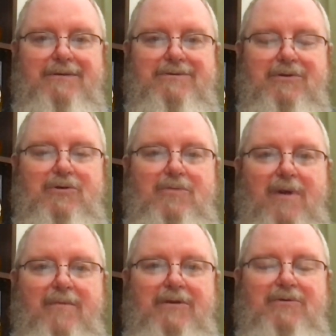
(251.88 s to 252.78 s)
so that you
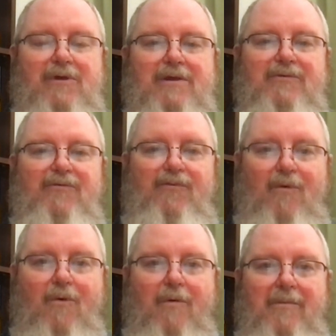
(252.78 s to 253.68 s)
may be
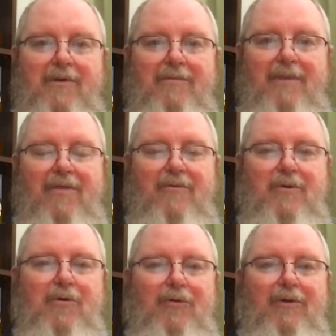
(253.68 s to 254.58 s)
transformed by the
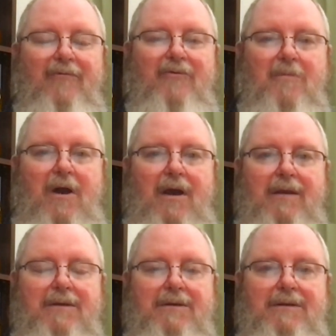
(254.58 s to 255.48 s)
renewing of your
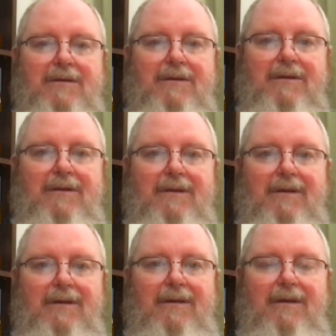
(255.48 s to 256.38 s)
mind.
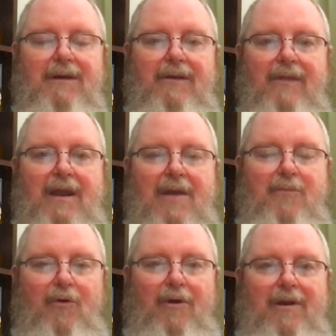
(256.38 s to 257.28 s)
And then I
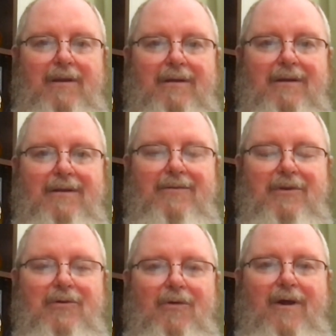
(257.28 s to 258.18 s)
pray
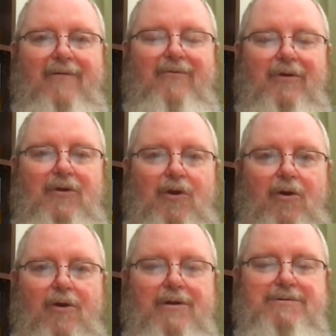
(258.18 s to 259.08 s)
that you'll have the
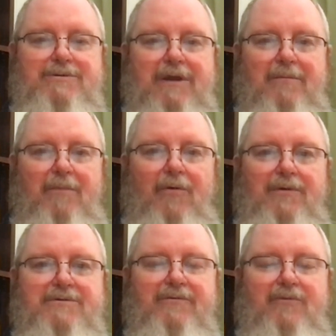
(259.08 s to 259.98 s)
courage and
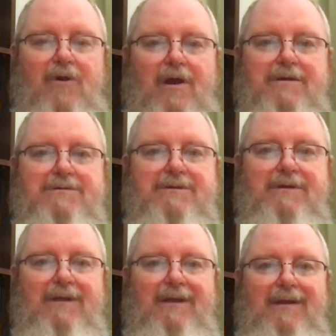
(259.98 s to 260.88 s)
boldness of Christ
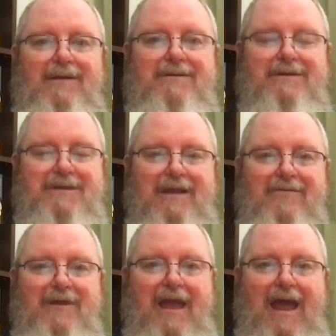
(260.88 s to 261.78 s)
to
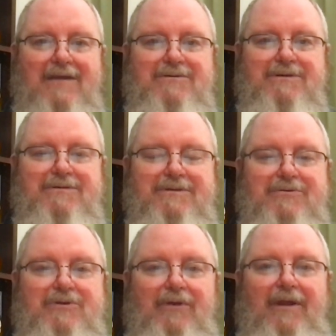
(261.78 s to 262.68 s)
take the actions
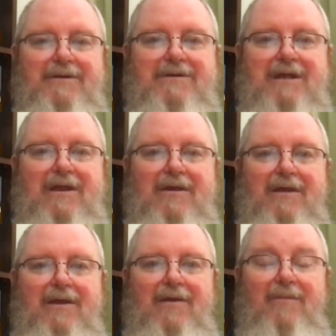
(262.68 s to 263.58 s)
that you're led to
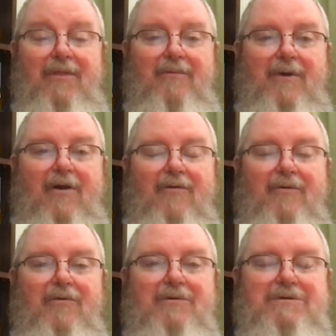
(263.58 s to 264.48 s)
take by the power of
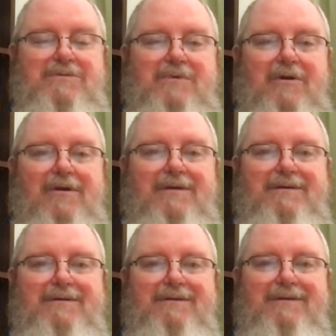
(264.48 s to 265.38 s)
the Holy
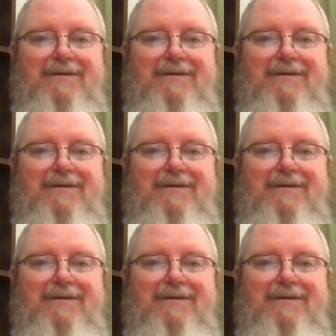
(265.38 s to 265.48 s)
Spirit.